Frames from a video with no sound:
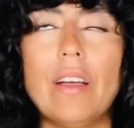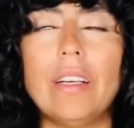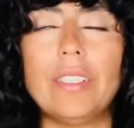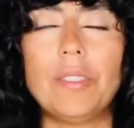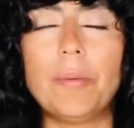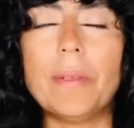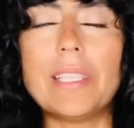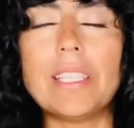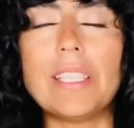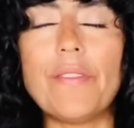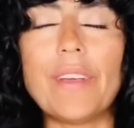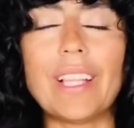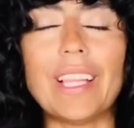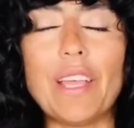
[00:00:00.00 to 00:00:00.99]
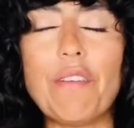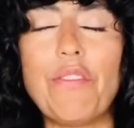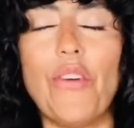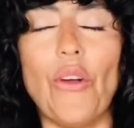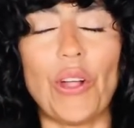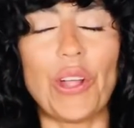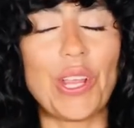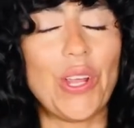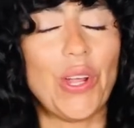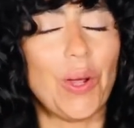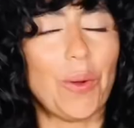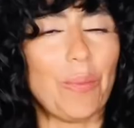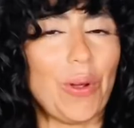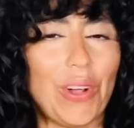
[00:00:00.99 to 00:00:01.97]
Specifically for
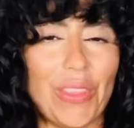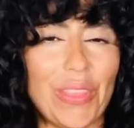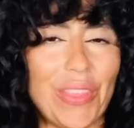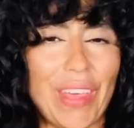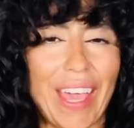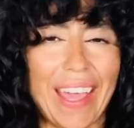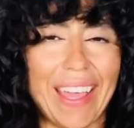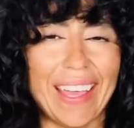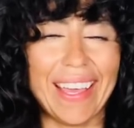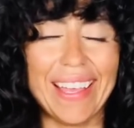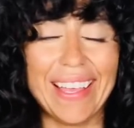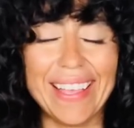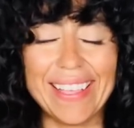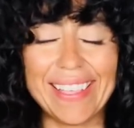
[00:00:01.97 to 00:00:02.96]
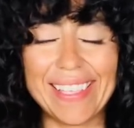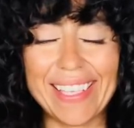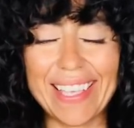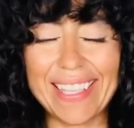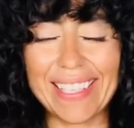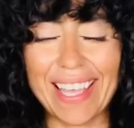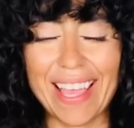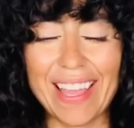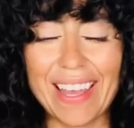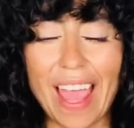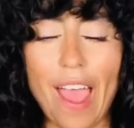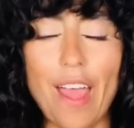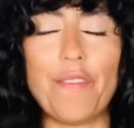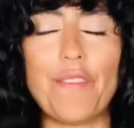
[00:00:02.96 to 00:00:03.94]
your birthday season
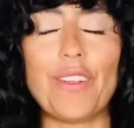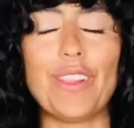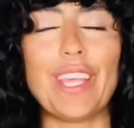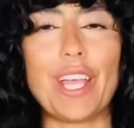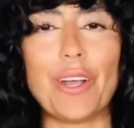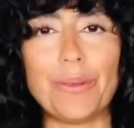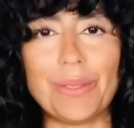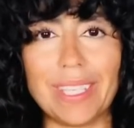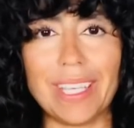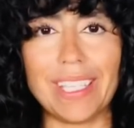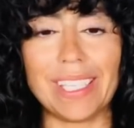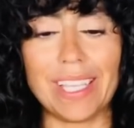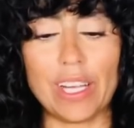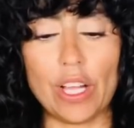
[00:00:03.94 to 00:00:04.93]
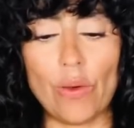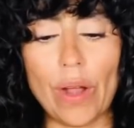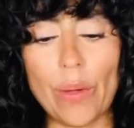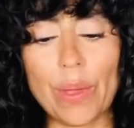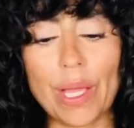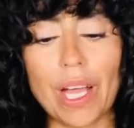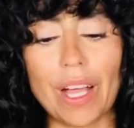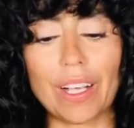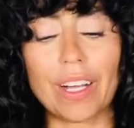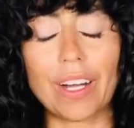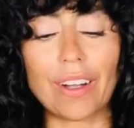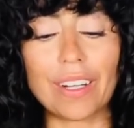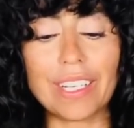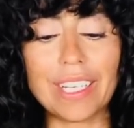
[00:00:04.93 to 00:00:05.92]
and for Leo season. All right, we got
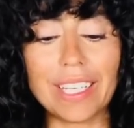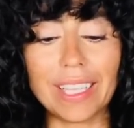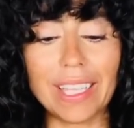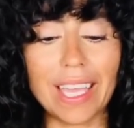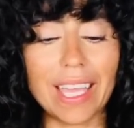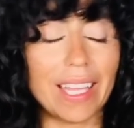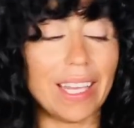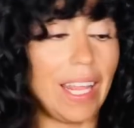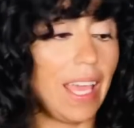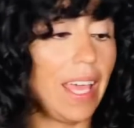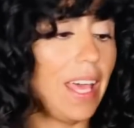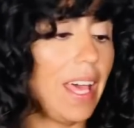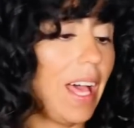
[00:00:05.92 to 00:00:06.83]
carnelian.